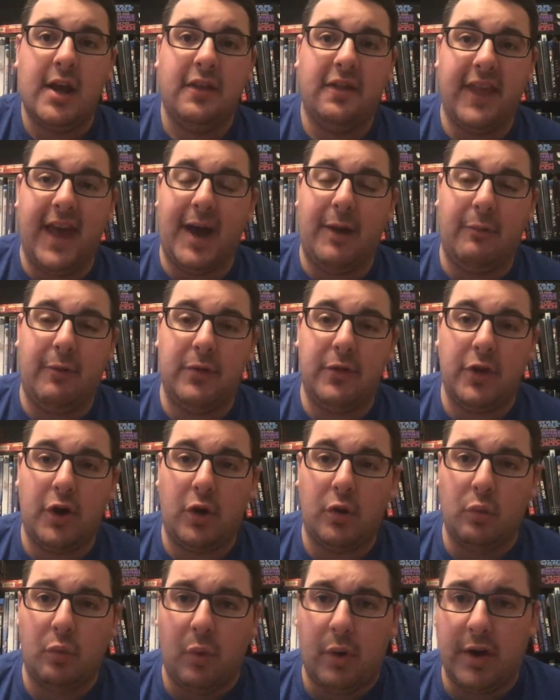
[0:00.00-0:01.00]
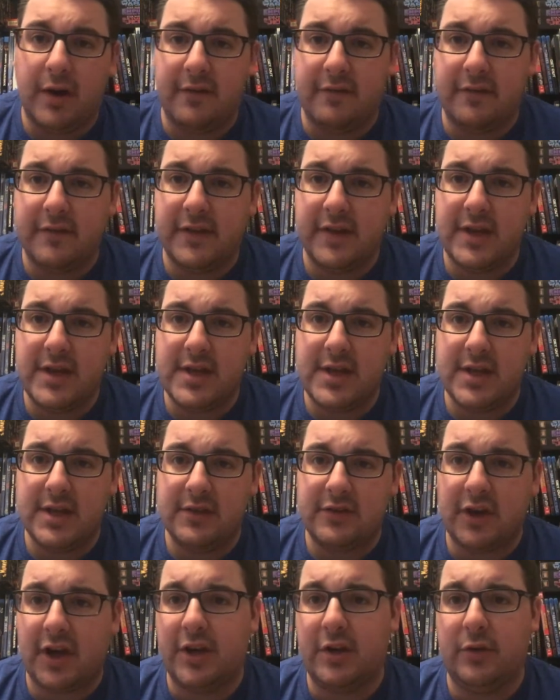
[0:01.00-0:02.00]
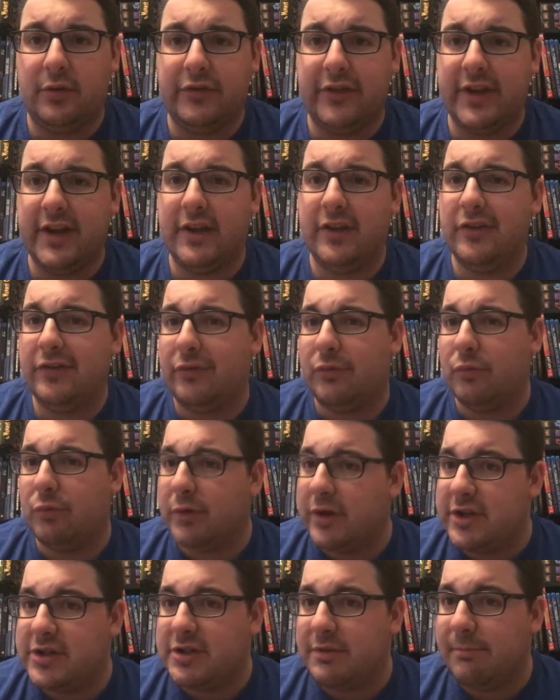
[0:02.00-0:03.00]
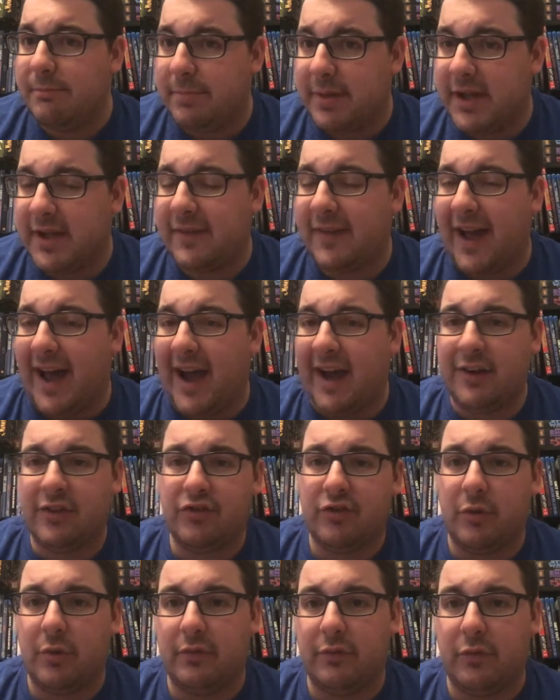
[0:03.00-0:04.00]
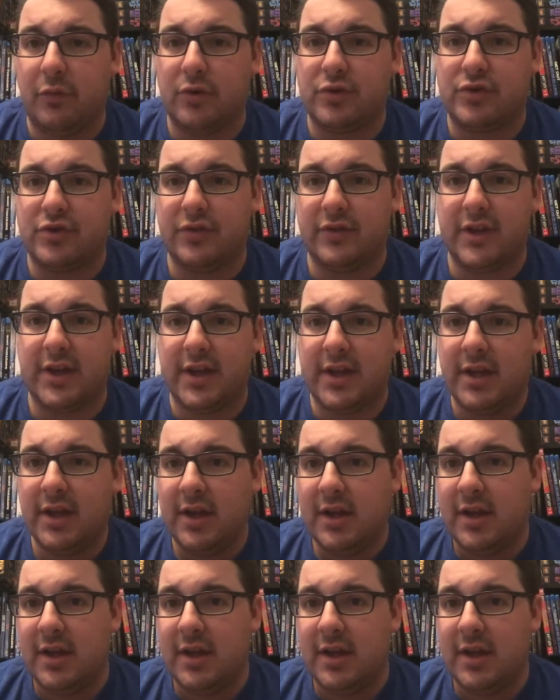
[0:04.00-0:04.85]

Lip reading: That one, though, one of the titles is Region B lock, so unfortunately,